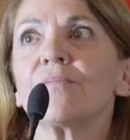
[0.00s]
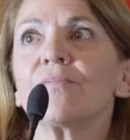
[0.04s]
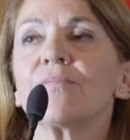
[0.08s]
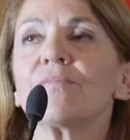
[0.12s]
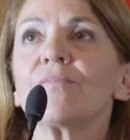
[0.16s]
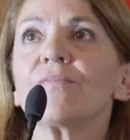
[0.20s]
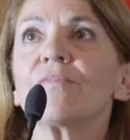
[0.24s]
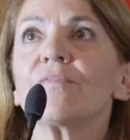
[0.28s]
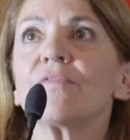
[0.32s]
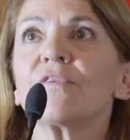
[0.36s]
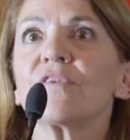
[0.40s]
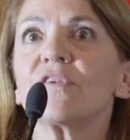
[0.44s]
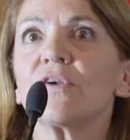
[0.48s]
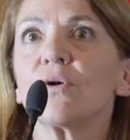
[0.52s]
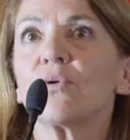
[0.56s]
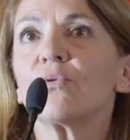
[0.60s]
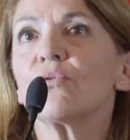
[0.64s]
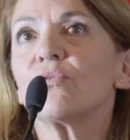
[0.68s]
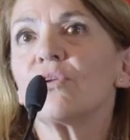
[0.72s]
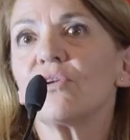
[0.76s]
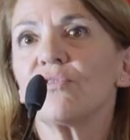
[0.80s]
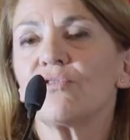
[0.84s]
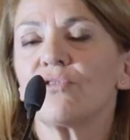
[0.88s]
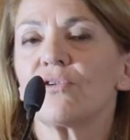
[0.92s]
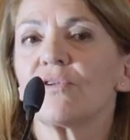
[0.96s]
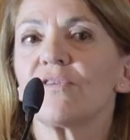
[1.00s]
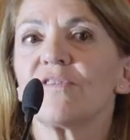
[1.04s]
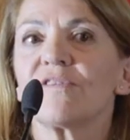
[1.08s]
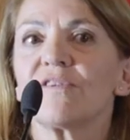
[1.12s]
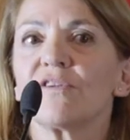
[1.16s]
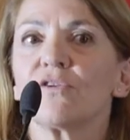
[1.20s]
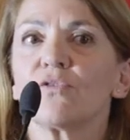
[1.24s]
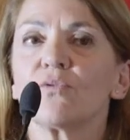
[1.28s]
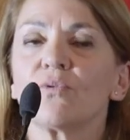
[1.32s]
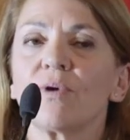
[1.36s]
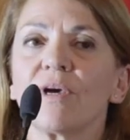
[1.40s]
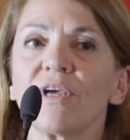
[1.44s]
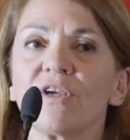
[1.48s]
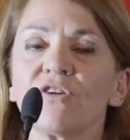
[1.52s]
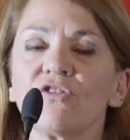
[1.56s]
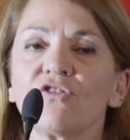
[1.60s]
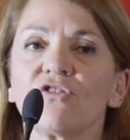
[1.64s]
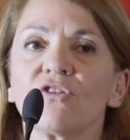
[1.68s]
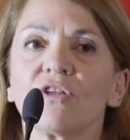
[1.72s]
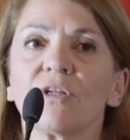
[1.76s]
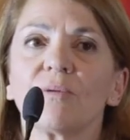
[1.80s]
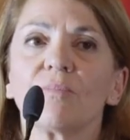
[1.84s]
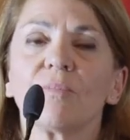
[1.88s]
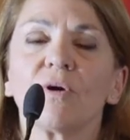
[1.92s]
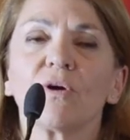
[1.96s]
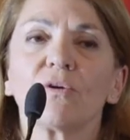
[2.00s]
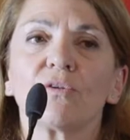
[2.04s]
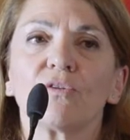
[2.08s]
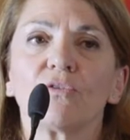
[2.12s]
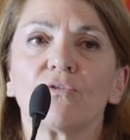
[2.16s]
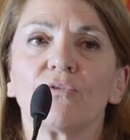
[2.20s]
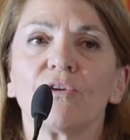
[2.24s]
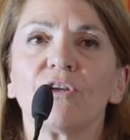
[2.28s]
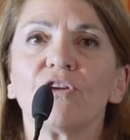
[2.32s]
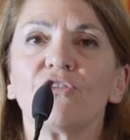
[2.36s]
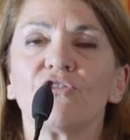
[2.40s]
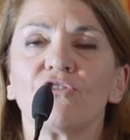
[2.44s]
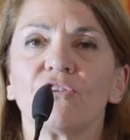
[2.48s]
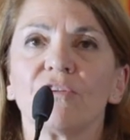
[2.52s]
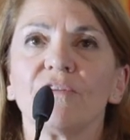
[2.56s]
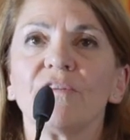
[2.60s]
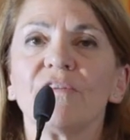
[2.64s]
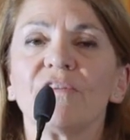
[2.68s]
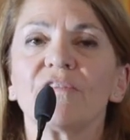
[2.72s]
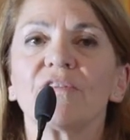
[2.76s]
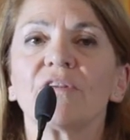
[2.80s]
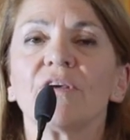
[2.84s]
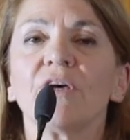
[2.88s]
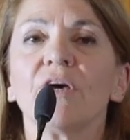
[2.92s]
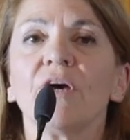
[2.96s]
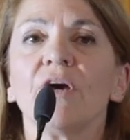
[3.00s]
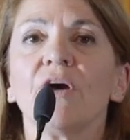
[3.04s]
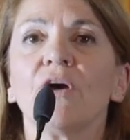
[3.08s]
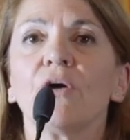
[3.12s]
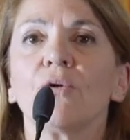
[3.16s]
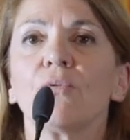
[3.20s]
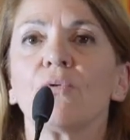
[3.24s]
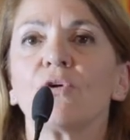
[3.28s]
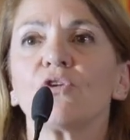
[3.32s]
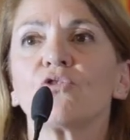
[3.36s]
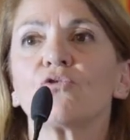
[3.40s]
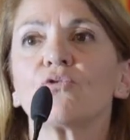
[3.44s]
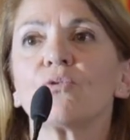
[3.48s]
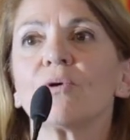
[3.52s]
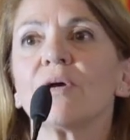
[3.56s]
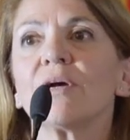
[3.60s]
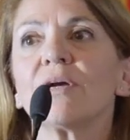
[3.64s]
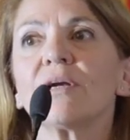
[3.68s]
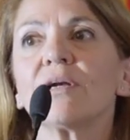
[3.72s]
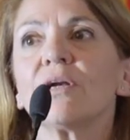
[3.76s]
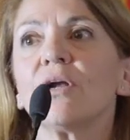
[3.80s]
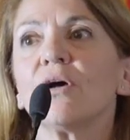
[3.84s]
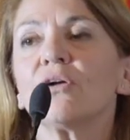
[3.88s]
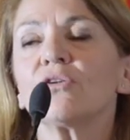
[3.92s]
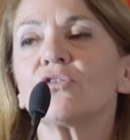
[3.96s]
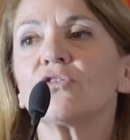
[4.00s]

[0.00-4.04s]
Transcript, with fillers: so different situations among the regions, which were not